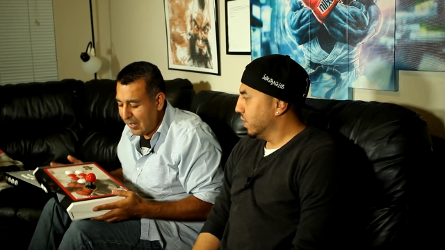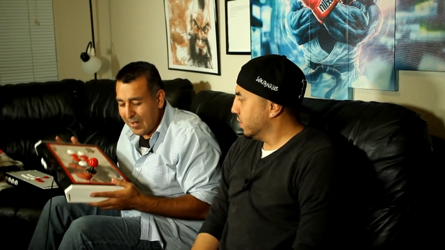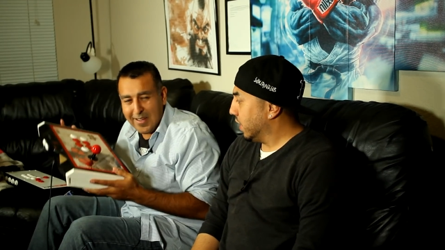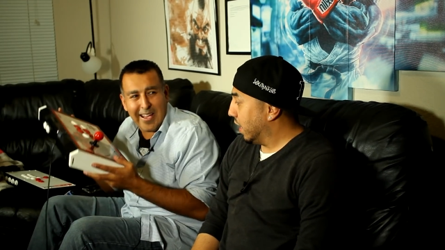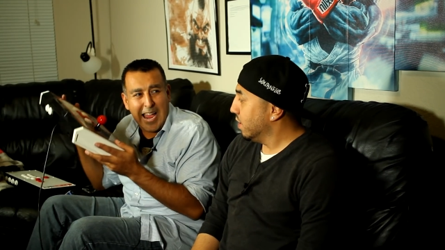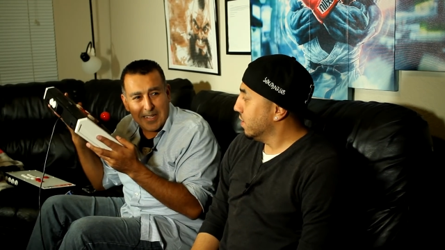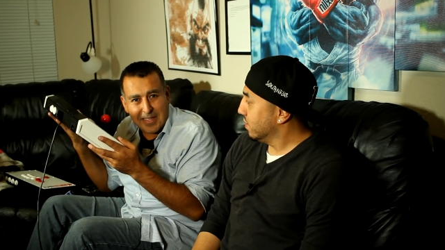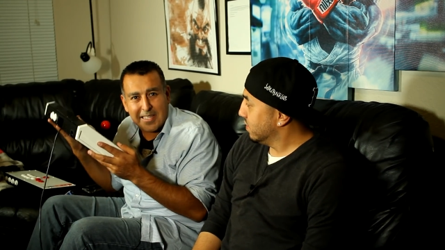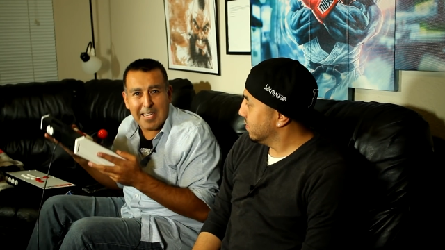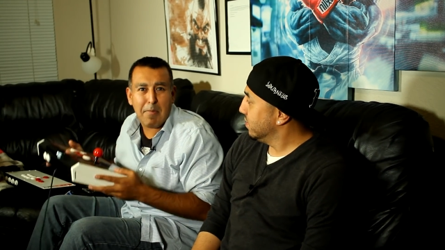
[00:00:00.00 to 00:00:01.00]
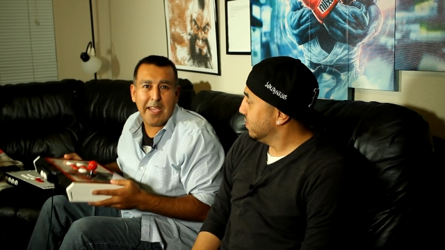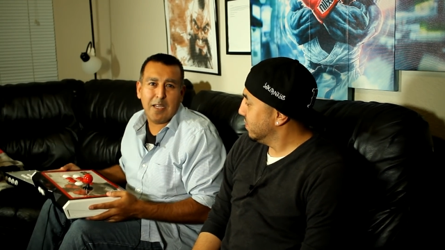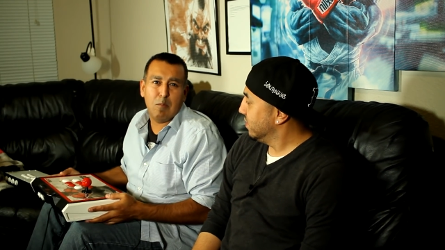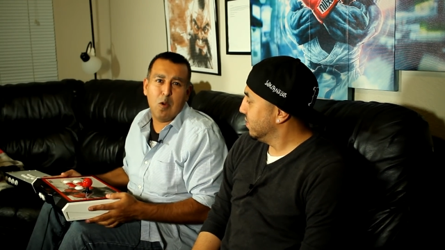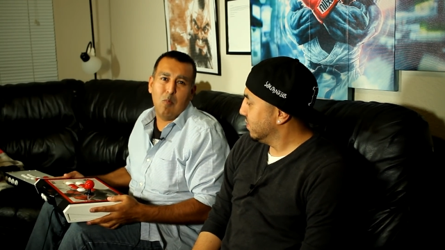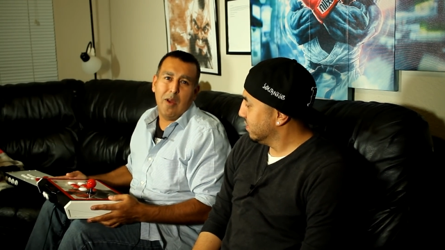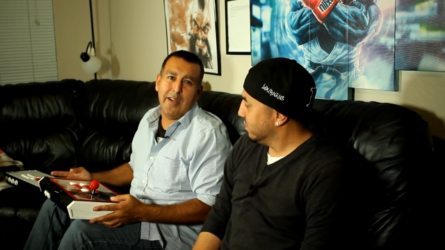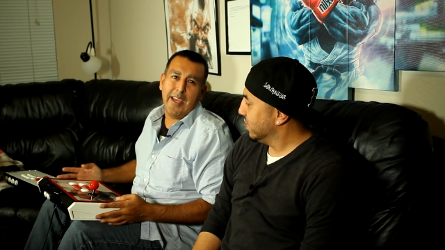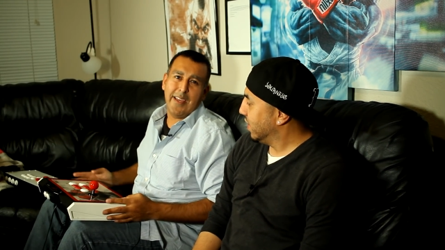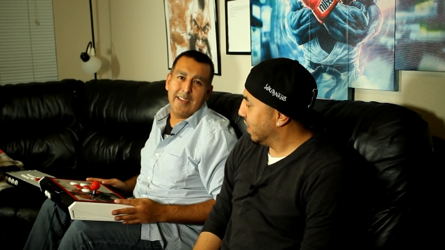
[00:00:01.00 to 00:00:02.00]
Speaker 1: Yeah.
Speaker 2: I think it might come home one
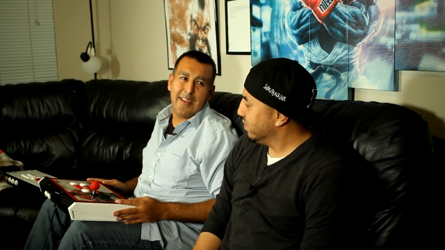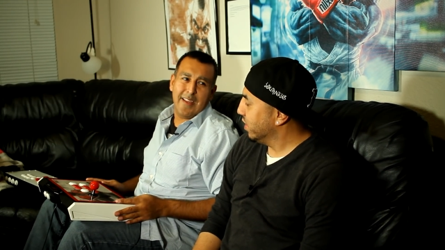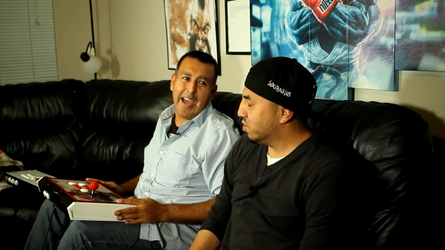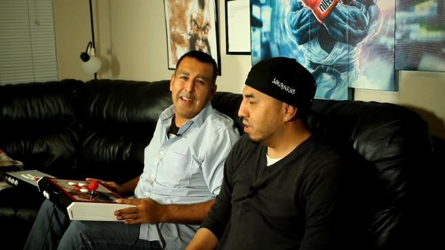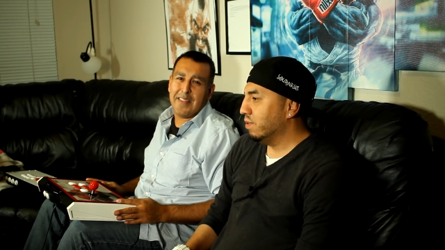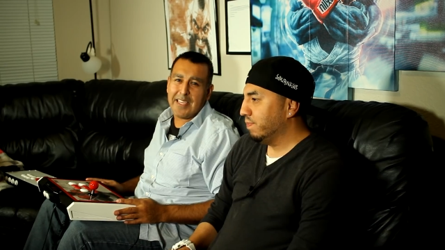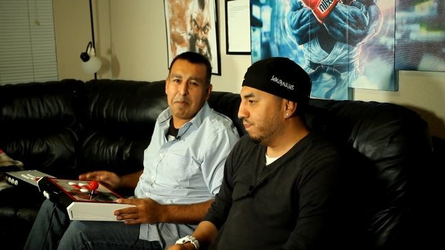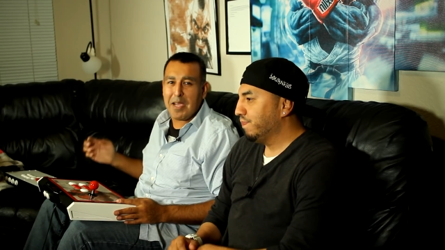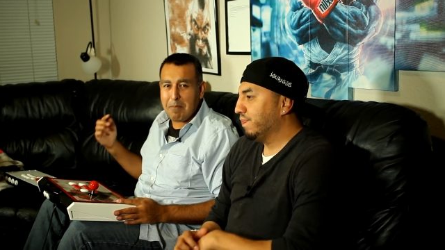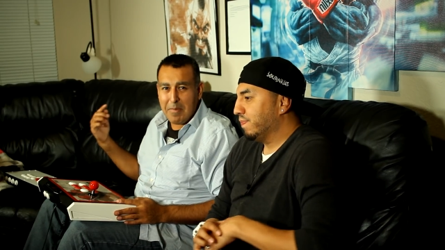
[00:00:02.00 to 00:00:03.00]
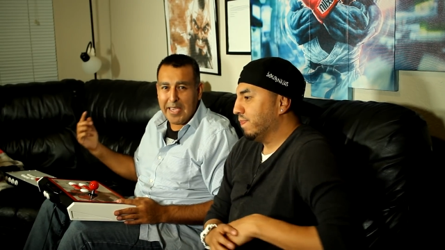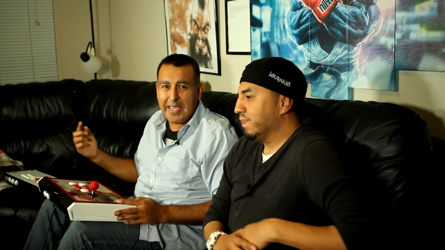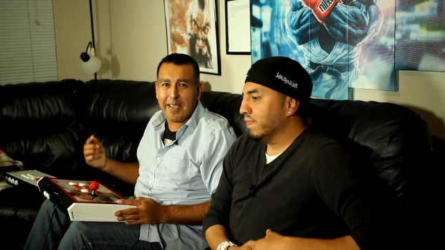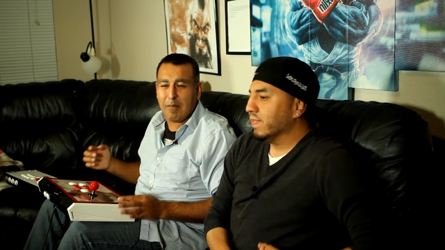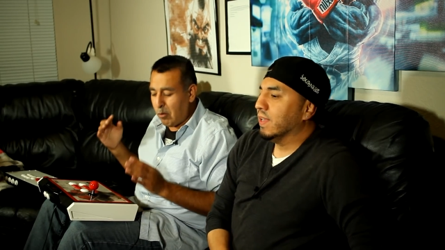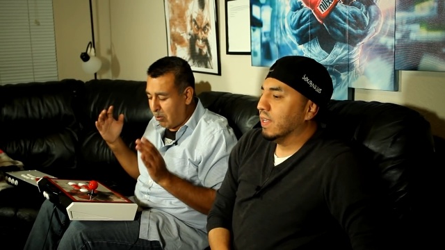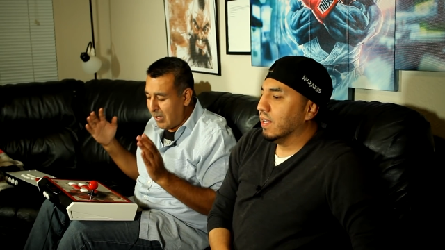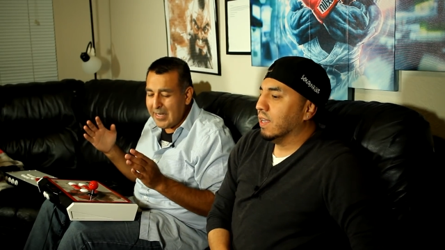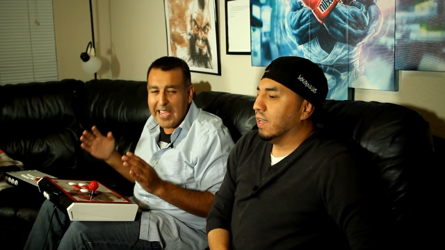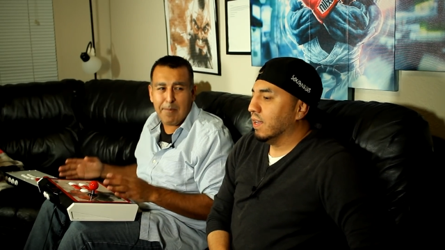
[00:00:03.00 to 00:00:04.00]
day.
Speaker 1: I think so. I think
Speaker 2: it might make it where
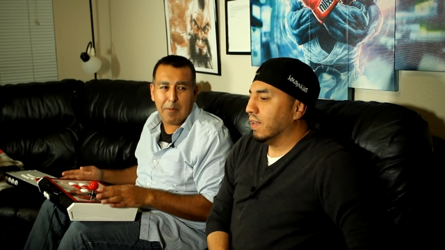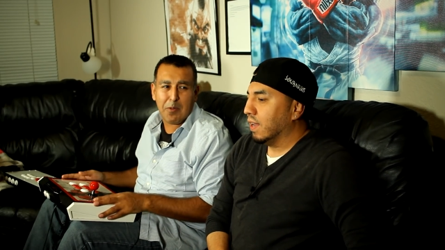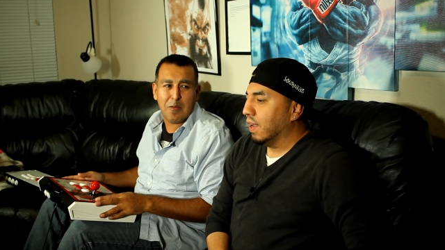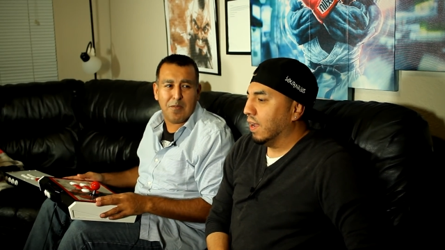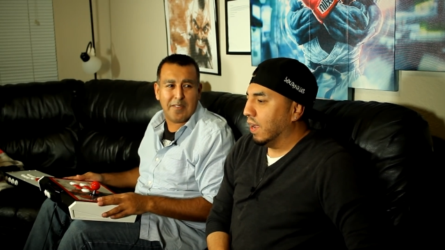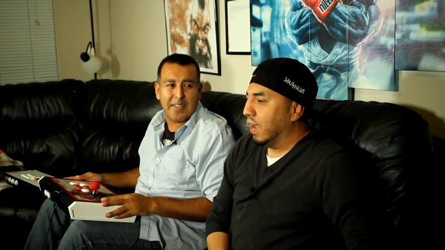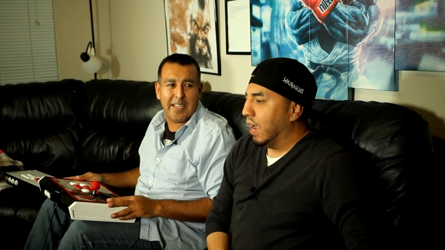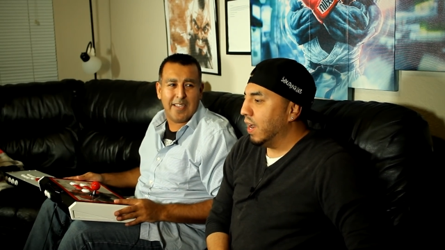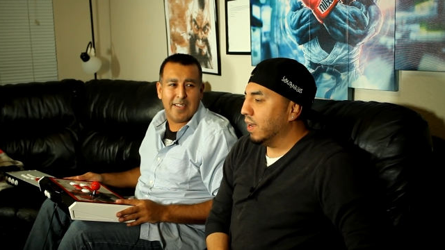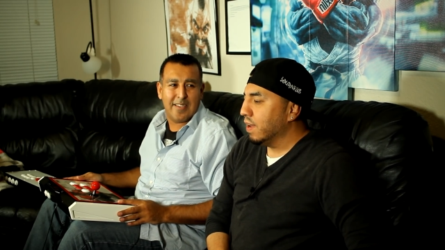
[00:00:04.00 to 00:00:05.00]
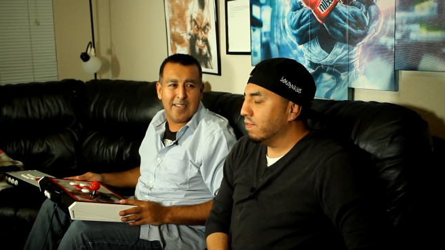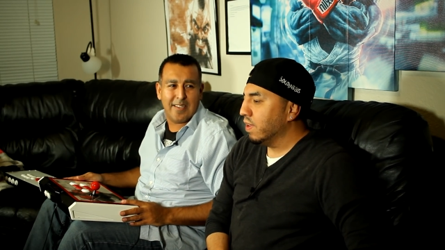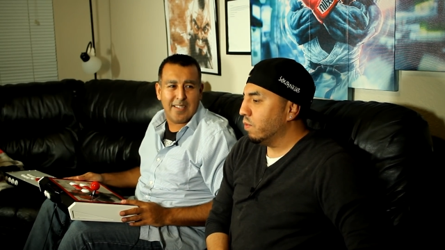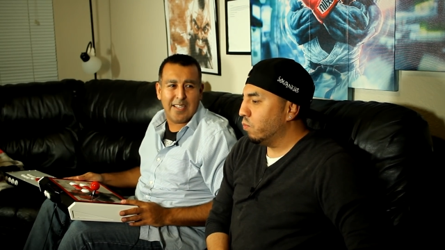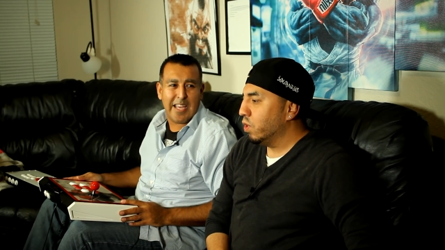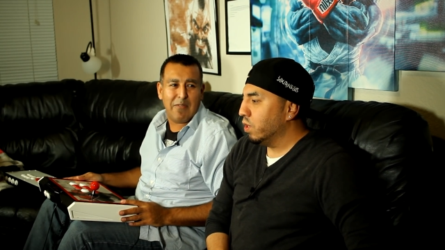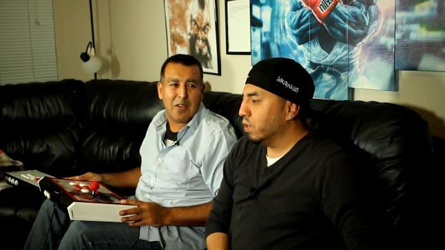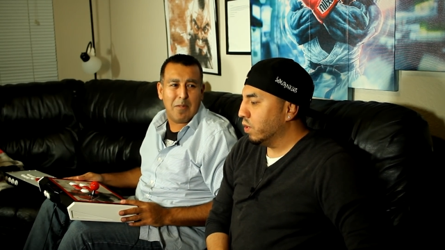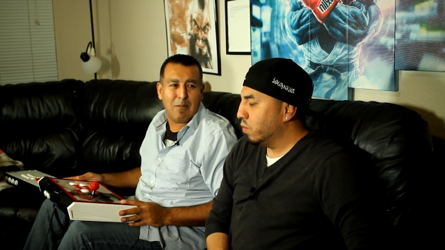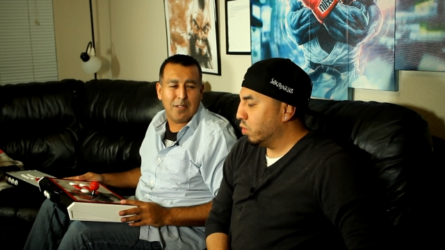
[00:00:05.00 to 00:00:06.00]
one day I might be able to visit it.
Speaker 1: I, I think and have
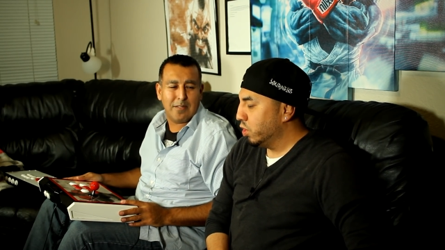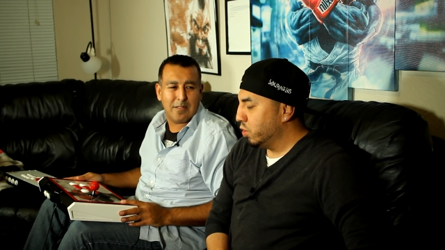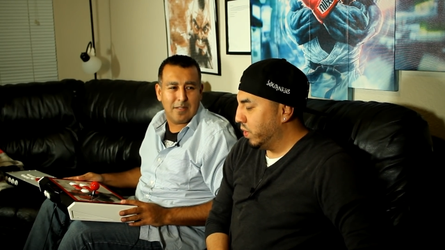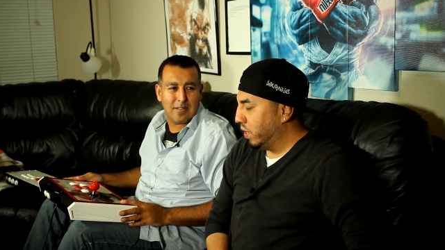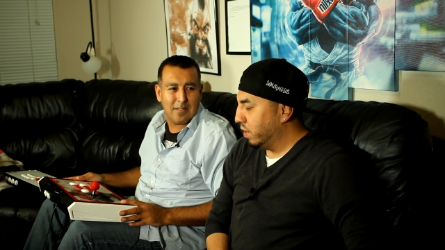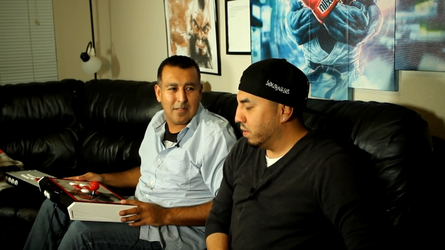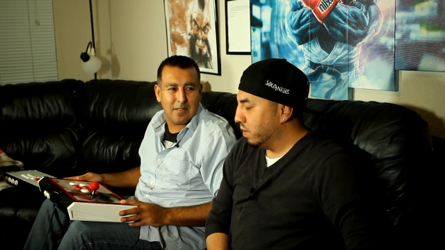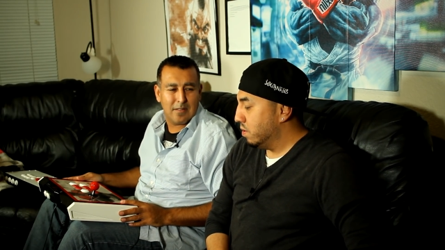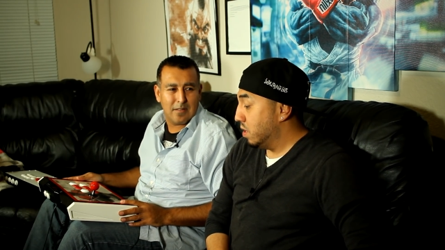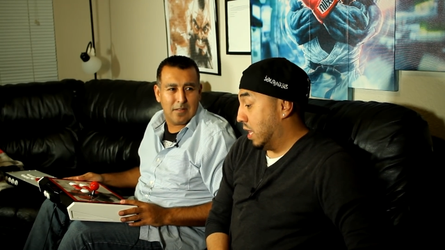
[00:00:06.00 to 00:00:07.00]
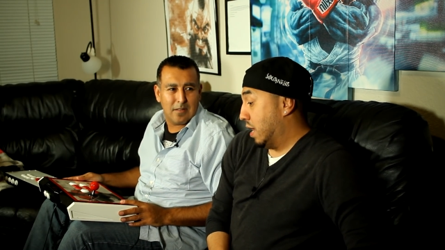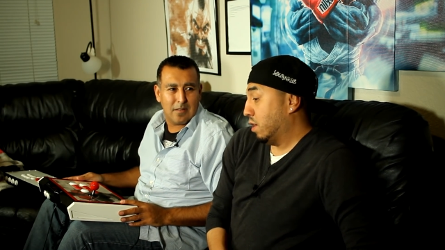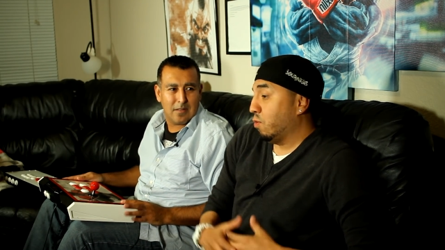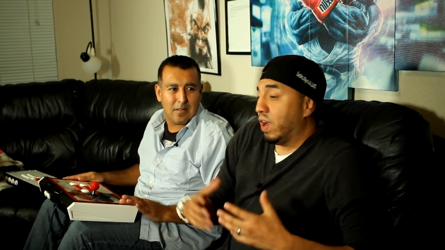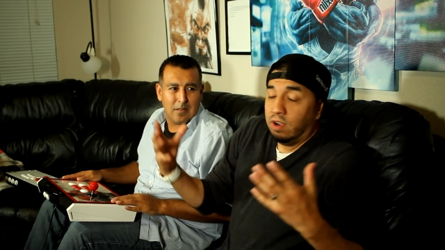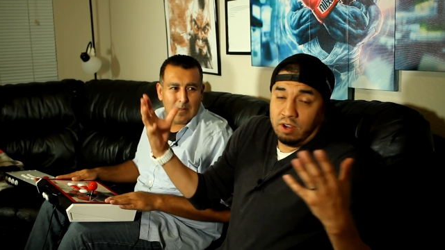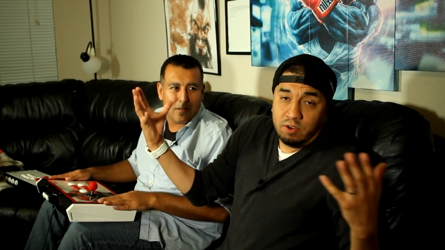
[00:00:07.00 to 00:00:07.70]
good memories. We're doing a lot greater good